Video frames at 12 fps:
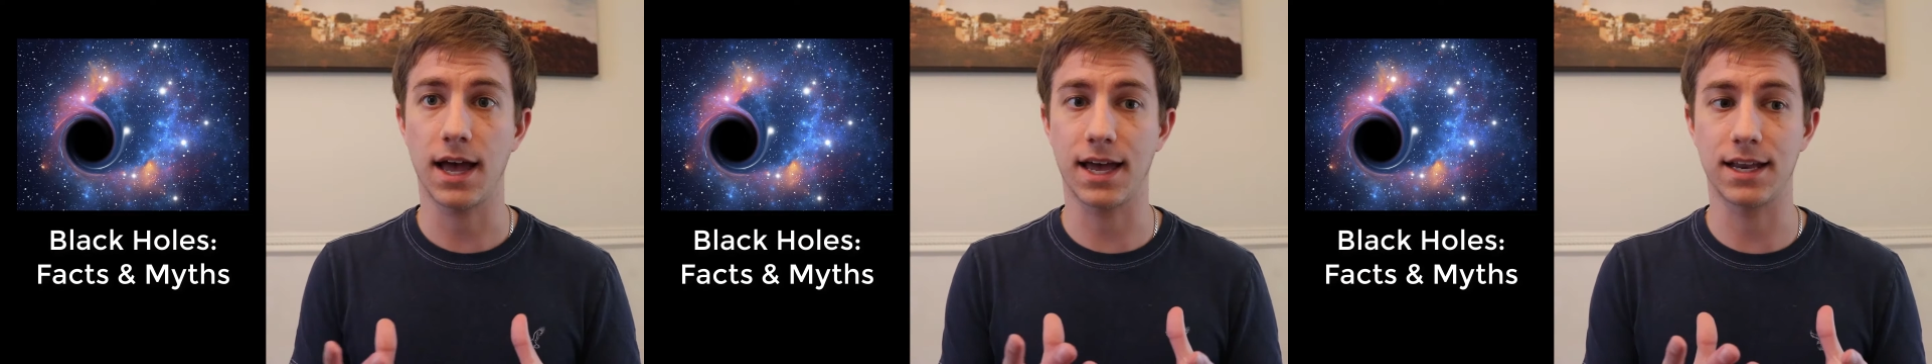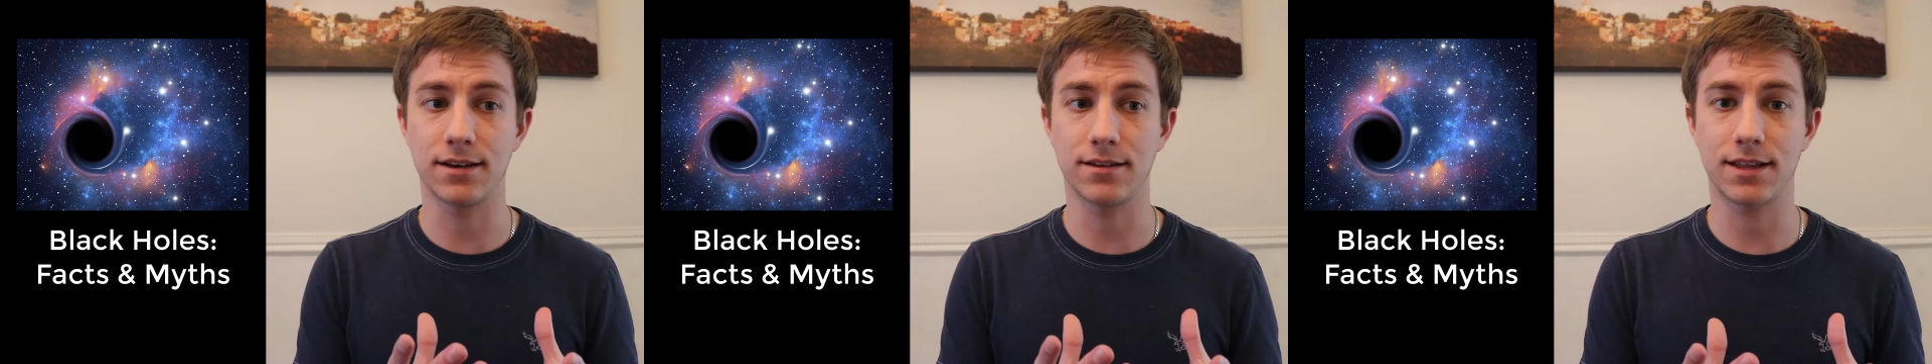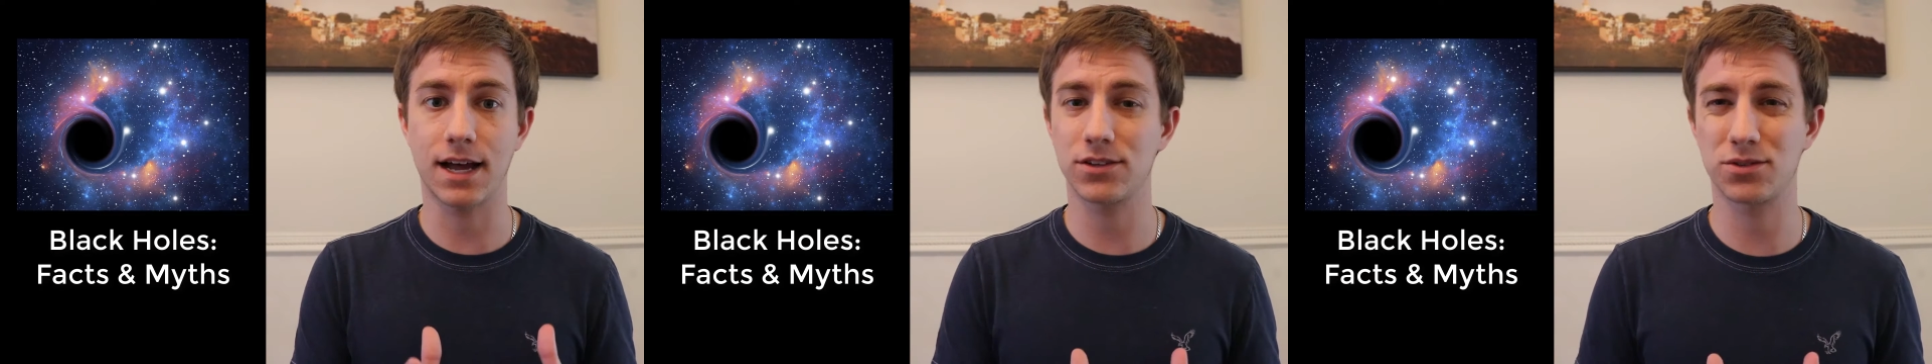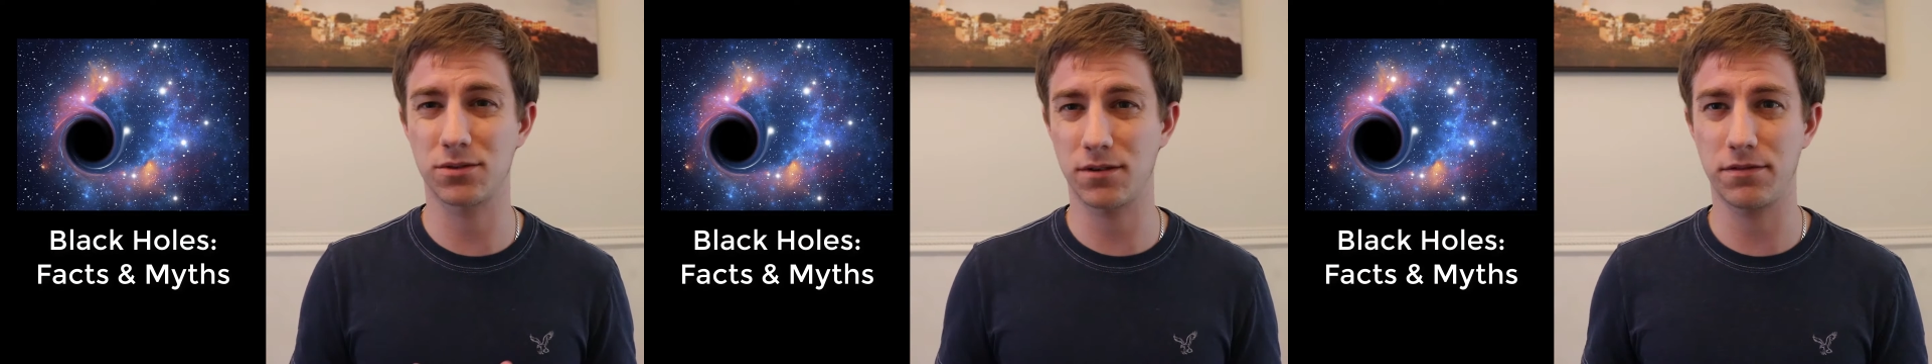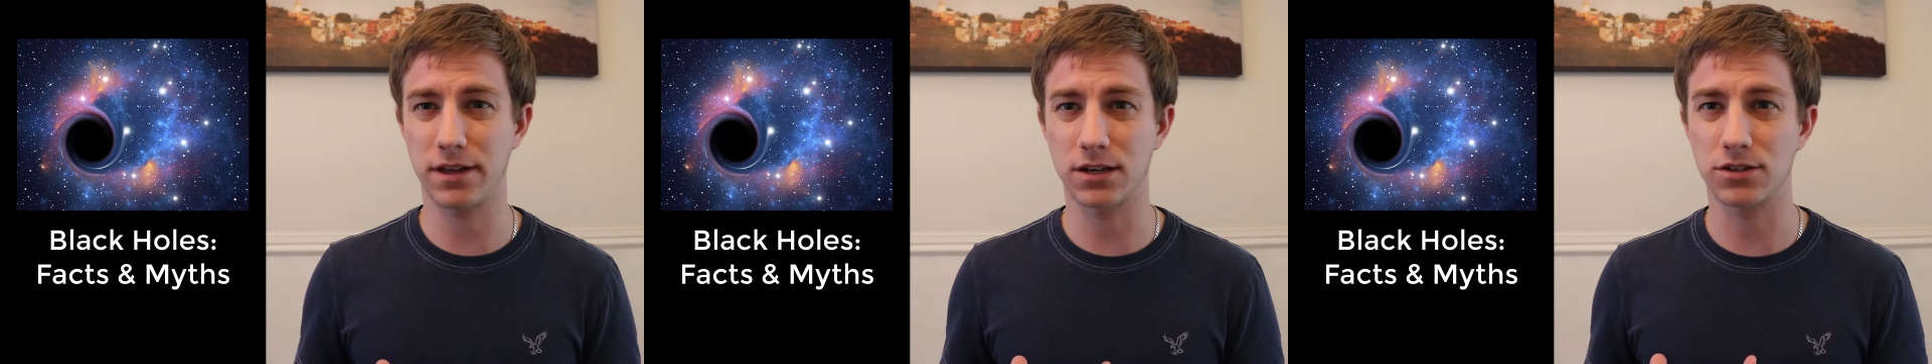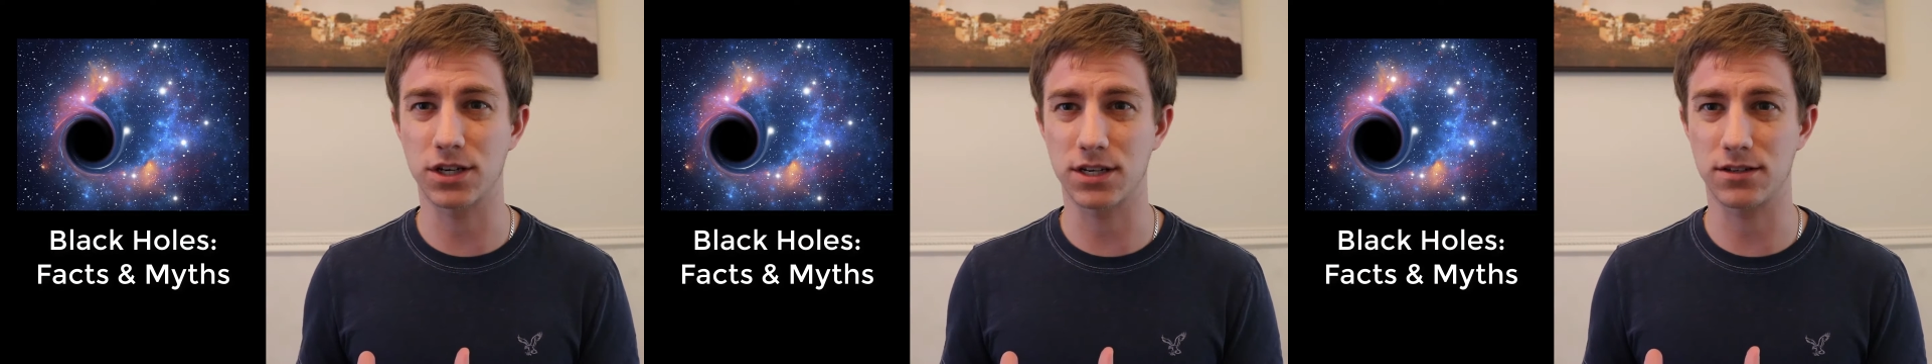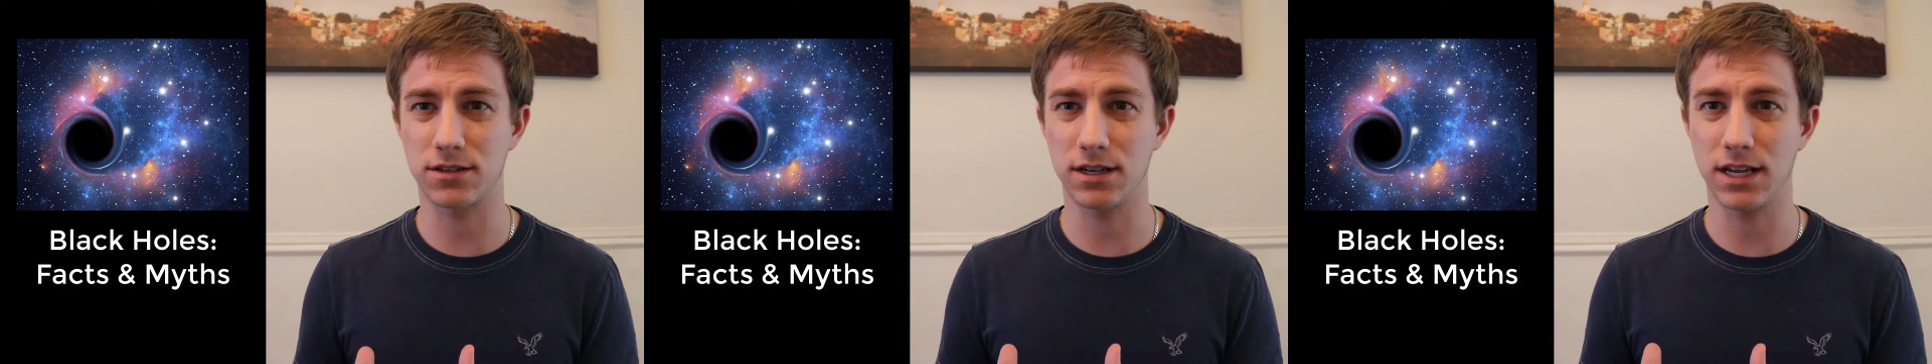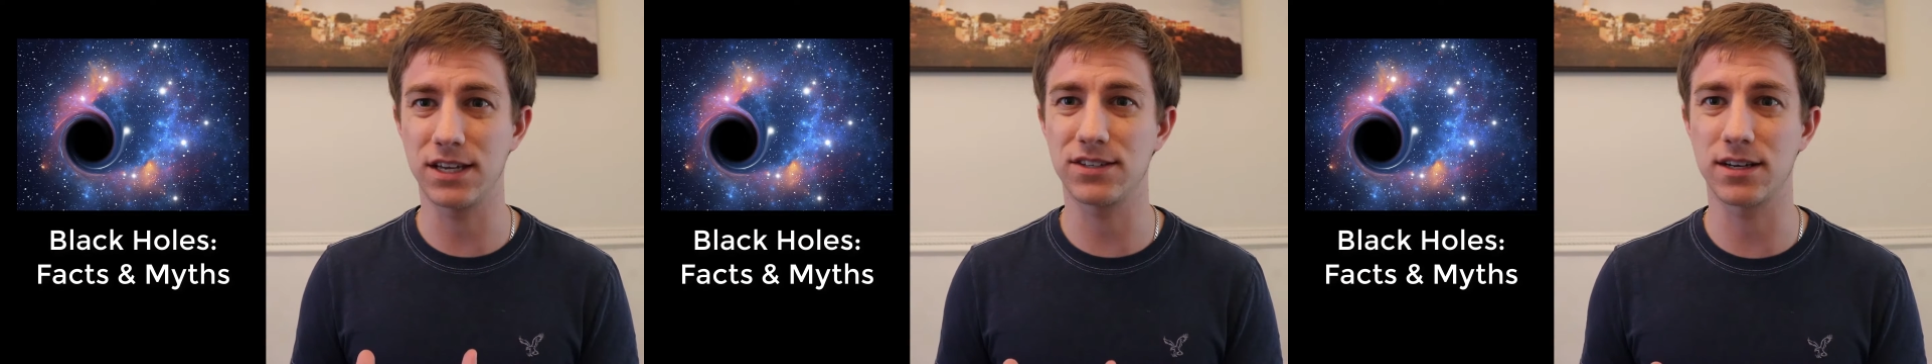and that sort of thing just
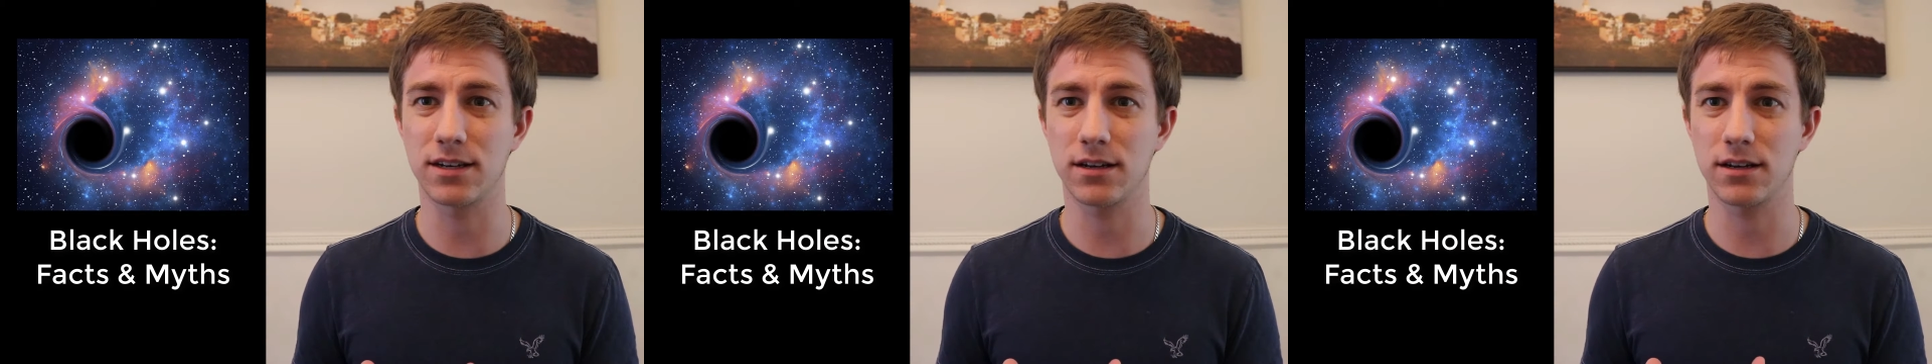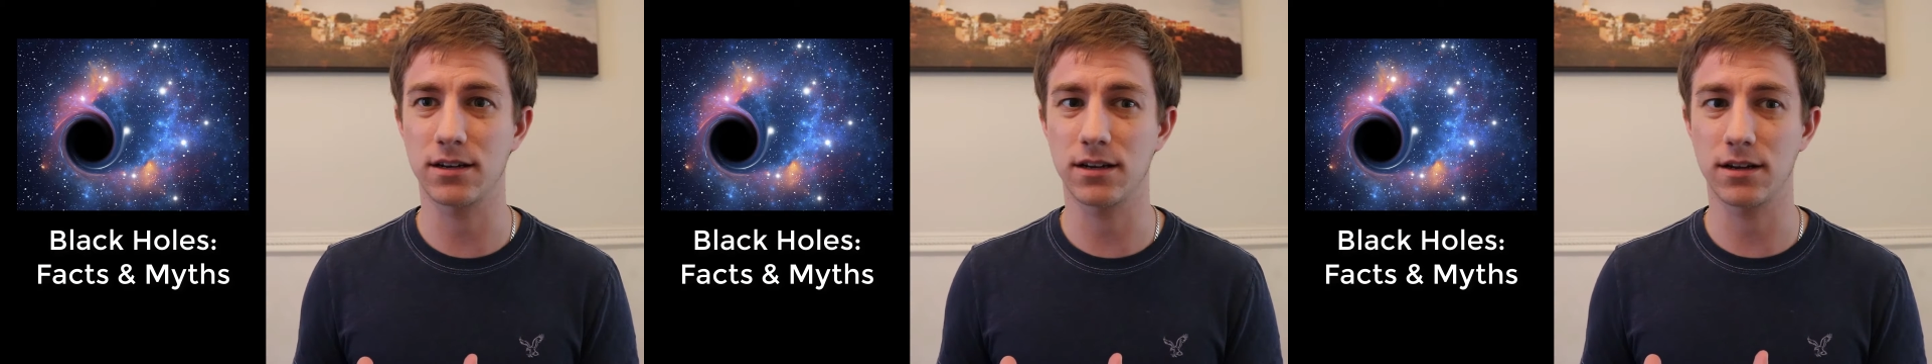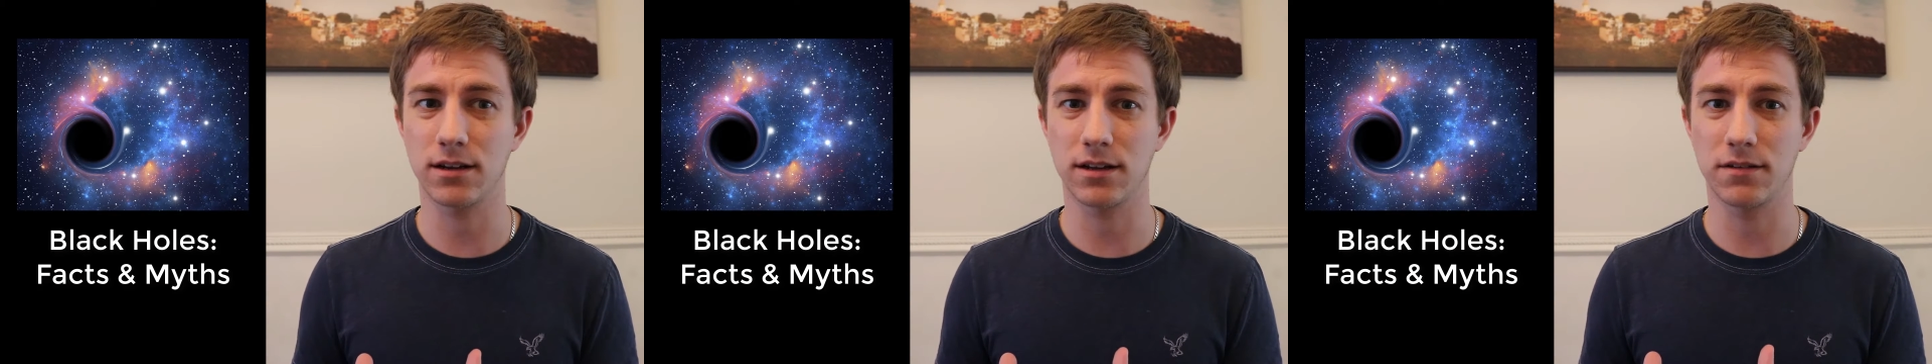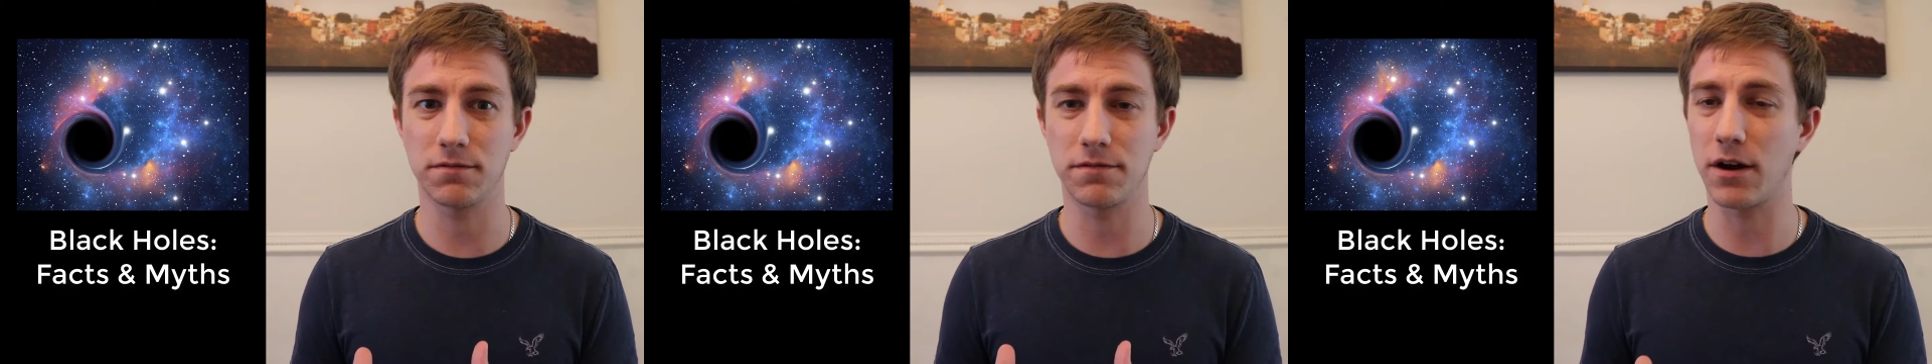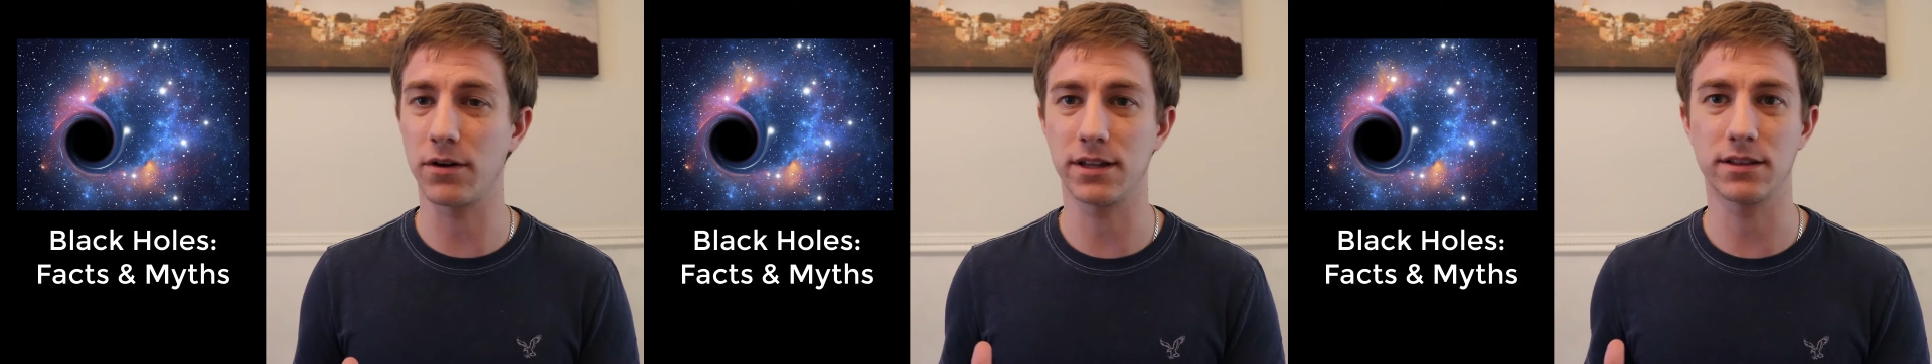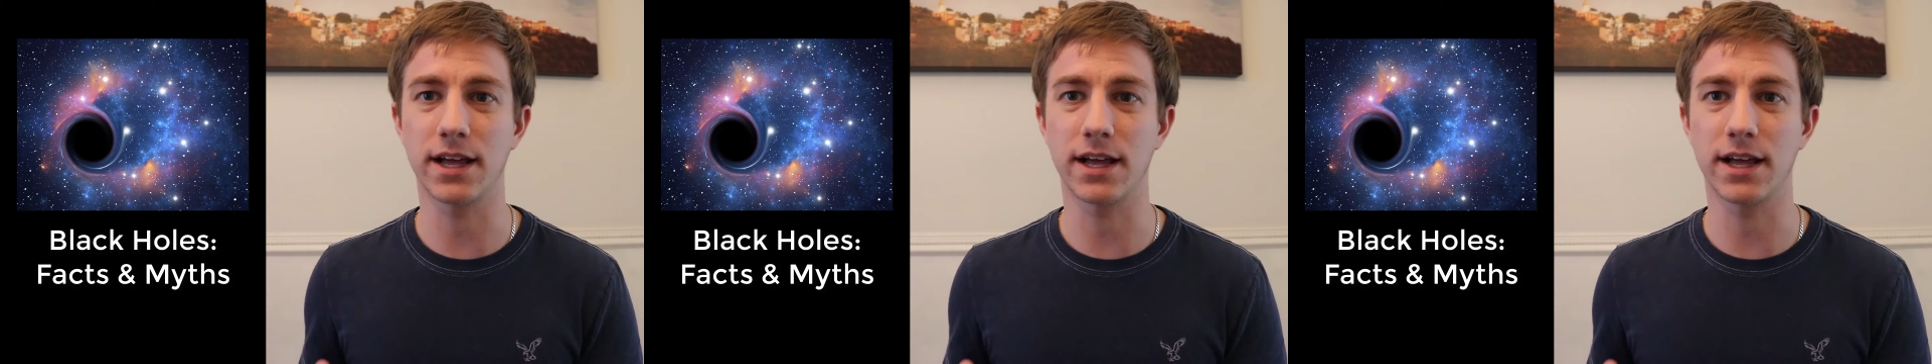isn't very